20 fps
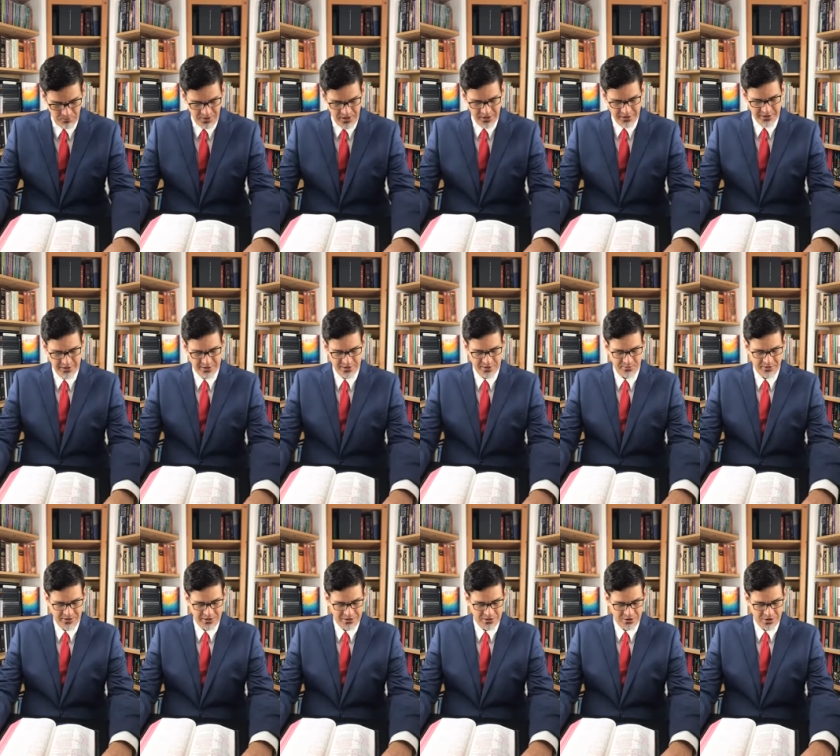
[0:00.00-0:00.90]

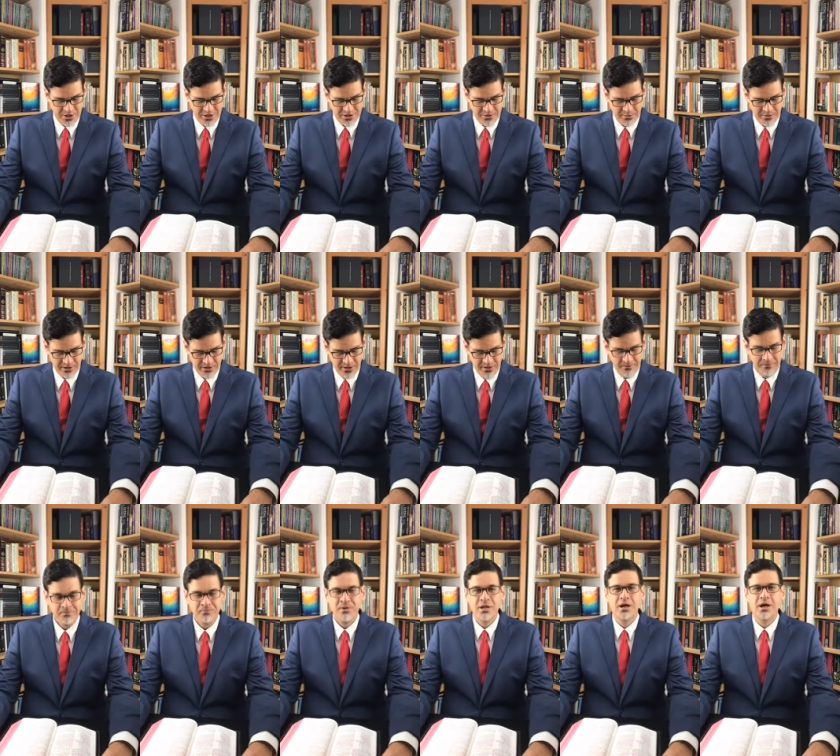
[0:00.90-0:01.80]
punishment and judgment
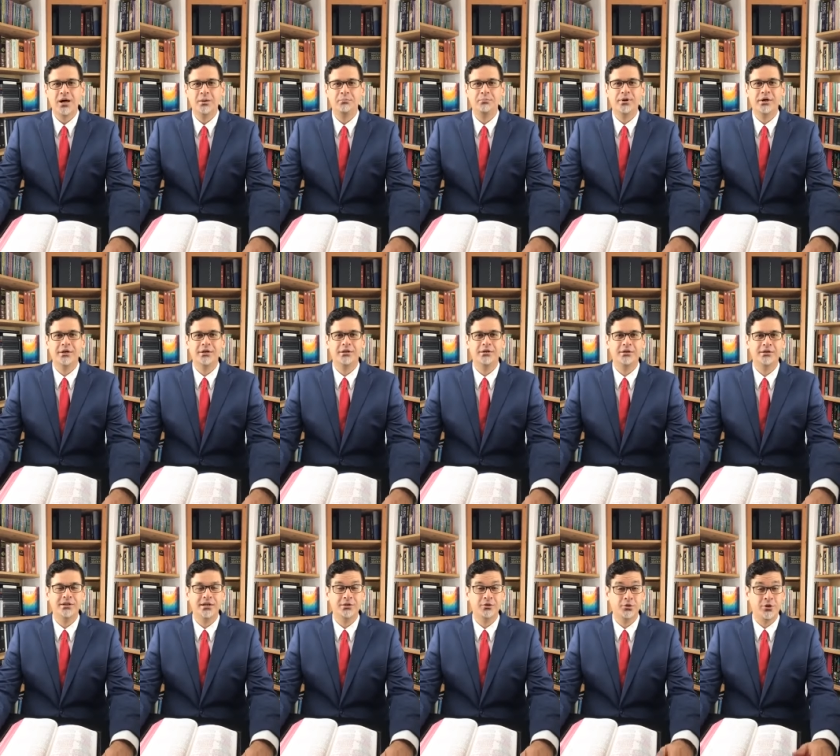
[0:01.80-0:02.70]
upon
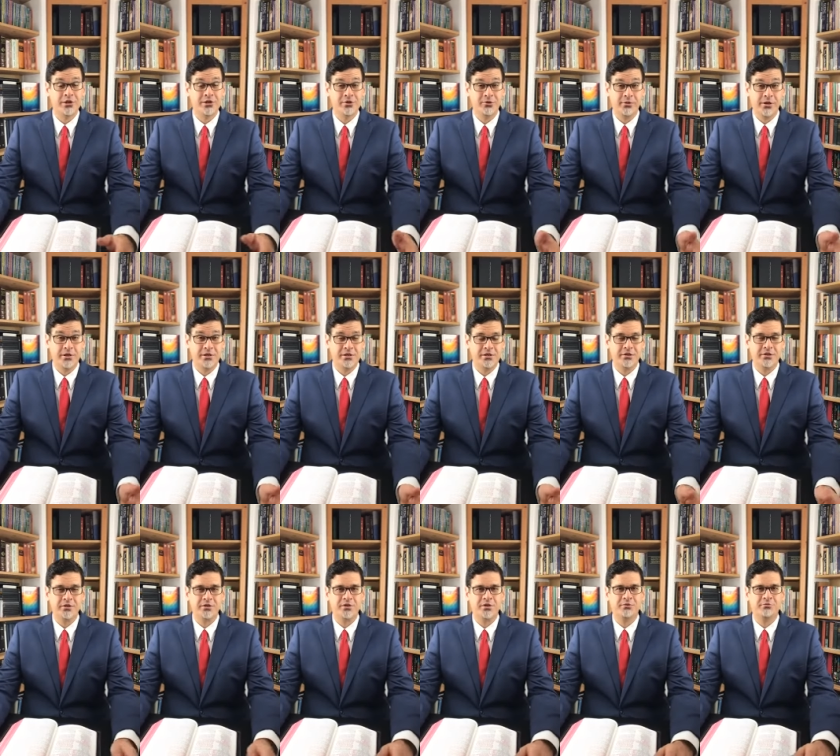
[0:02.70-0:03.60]
the
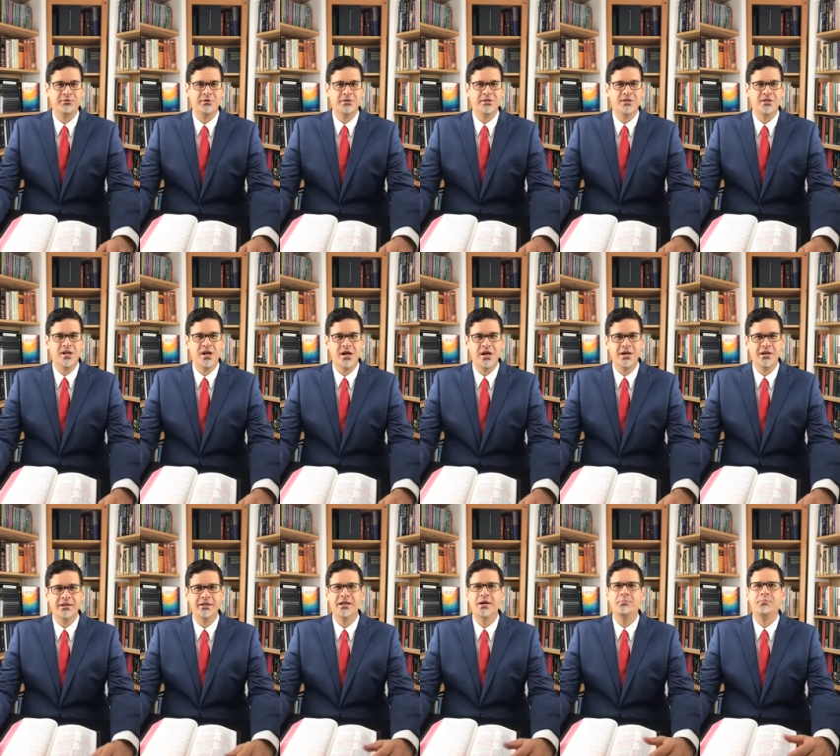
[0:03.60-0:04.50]
transgressors of his law
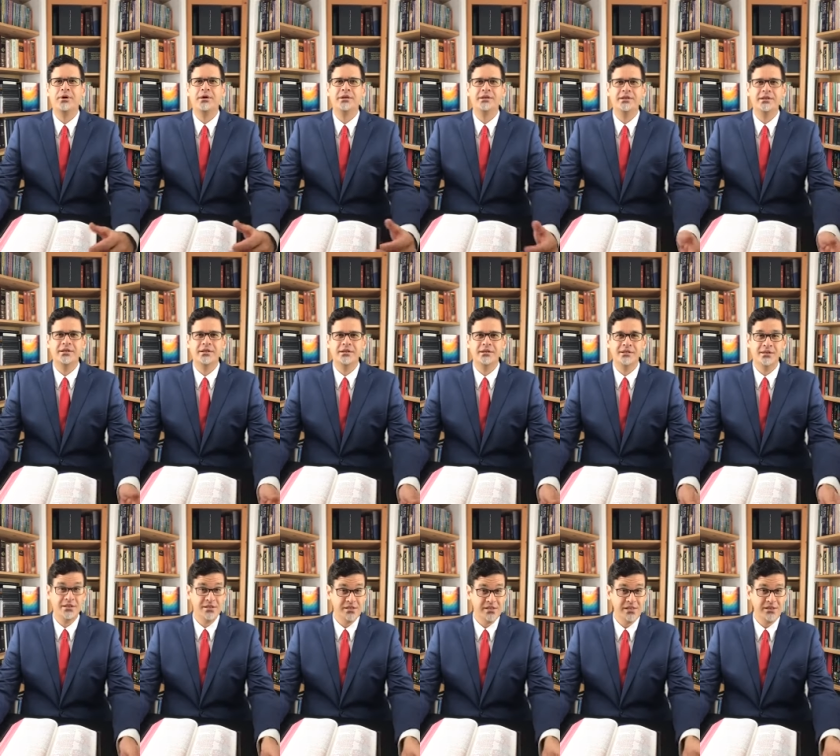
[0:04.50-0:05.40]
and upon the
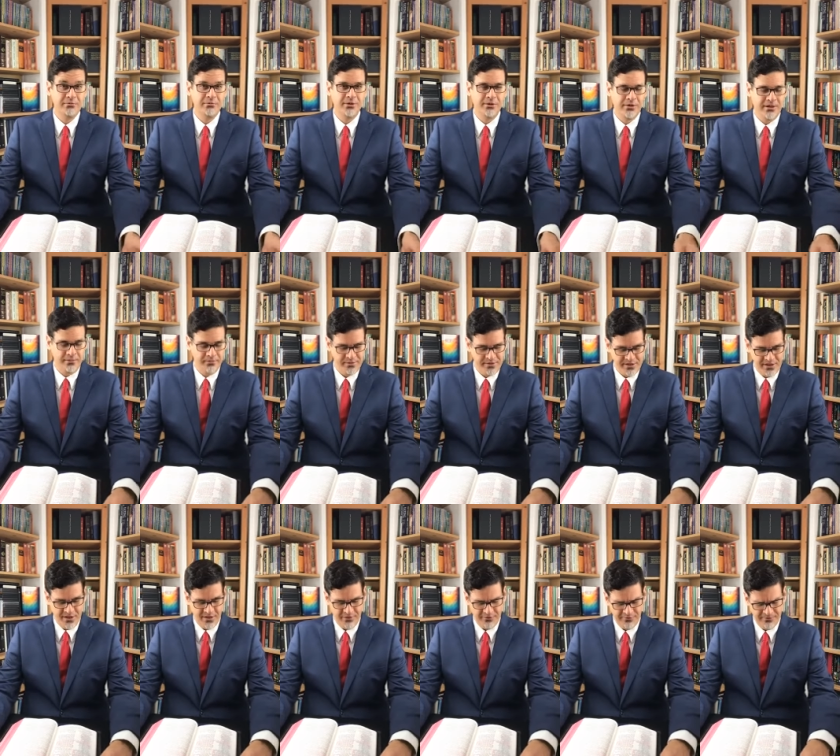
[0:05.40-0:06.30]
deceiver
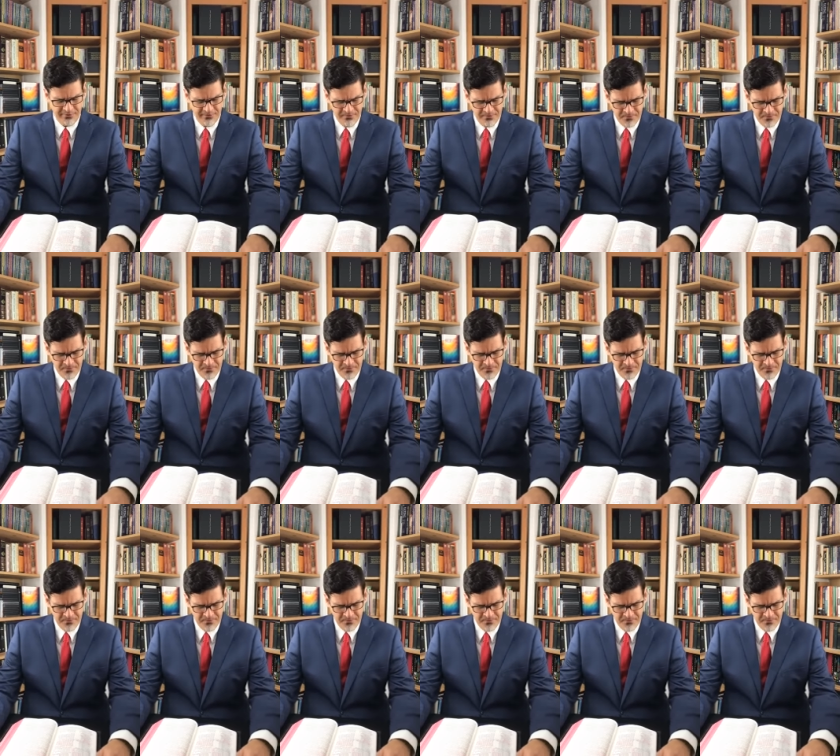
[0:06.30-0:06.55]
himself.